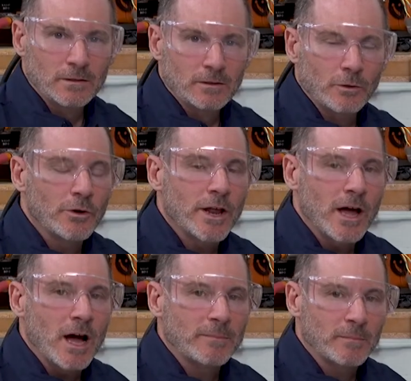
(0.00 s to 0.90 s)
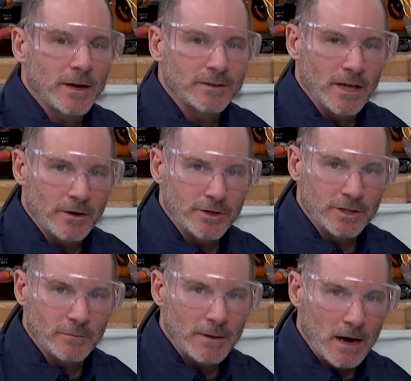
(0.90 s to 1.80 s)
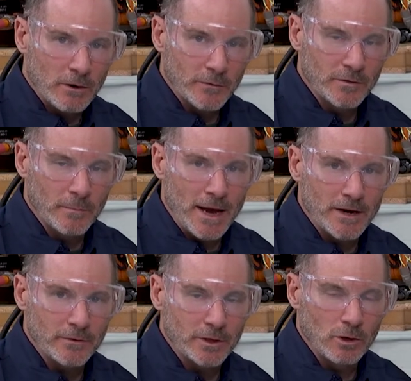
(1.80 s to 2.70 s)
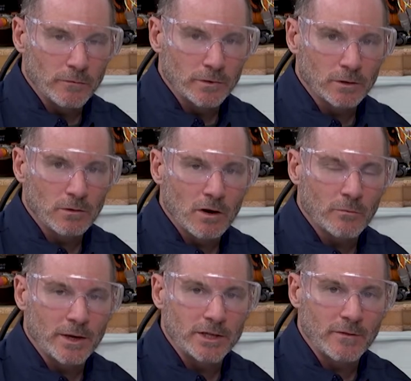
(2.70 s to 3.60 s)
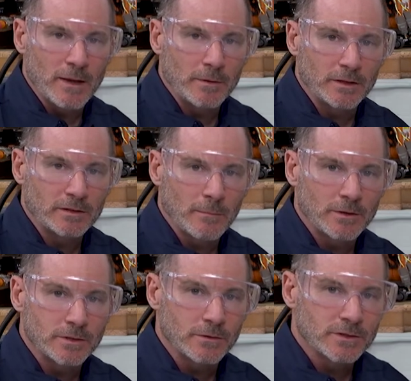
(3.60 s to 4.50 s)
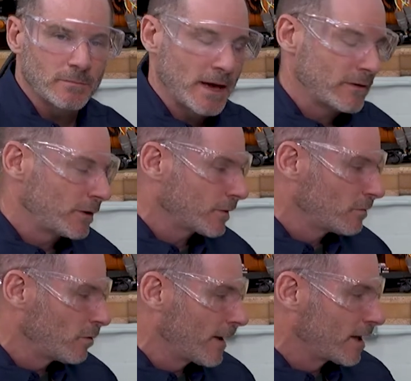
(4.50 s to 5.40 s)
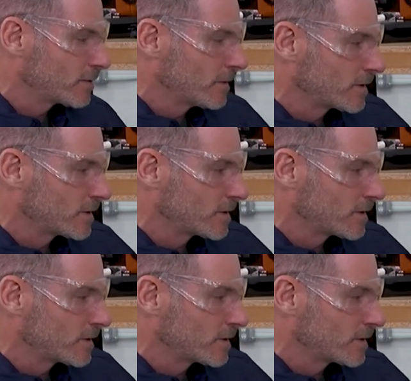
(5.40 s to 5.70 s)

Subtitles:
In order to optimize energy and power from the battery over a long range of ambient temperatures, the battery thermal management